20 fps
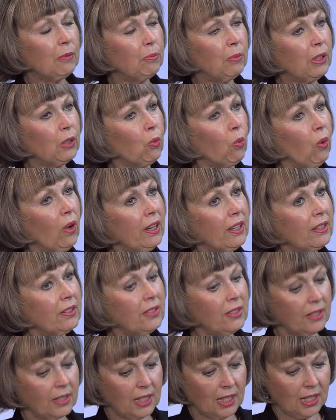But what
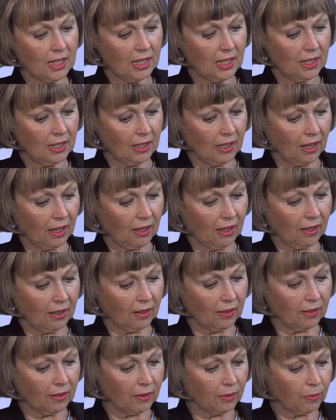is the
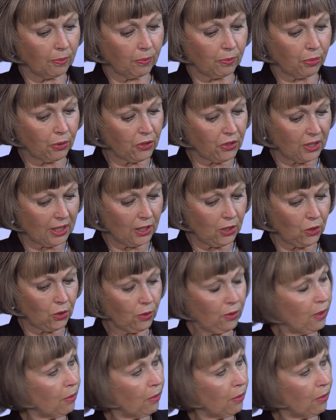procedure,